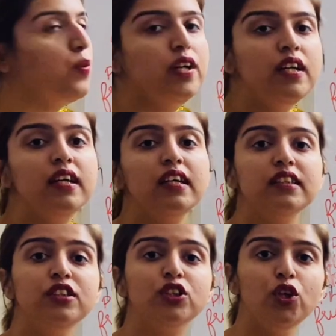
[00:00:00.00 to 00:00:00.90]
were
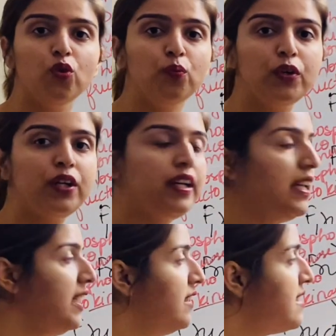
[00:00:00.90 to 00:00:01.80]
consumed.
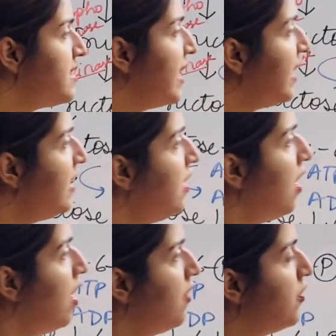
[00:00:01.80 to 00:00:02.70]
In the second
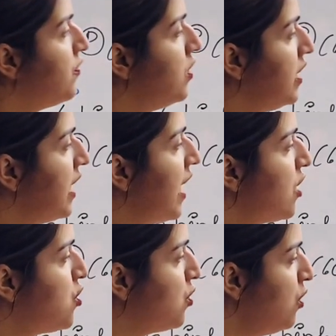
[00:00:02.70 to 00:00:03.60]
half of the
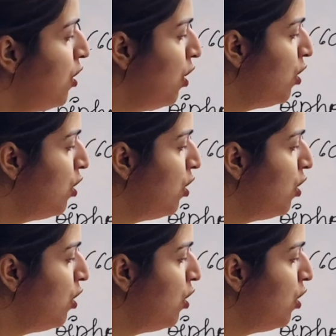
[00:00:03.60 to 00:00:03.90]
reaction,